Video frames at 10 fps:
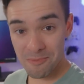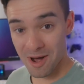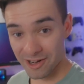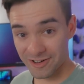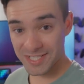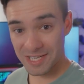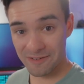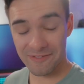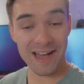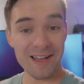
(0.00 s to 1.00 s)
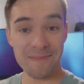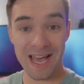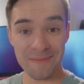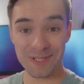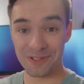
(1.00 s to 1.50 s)
the monitor itself, I'm
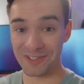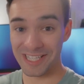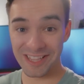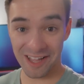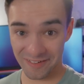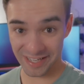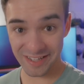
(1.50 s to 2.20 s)
absolutely loving.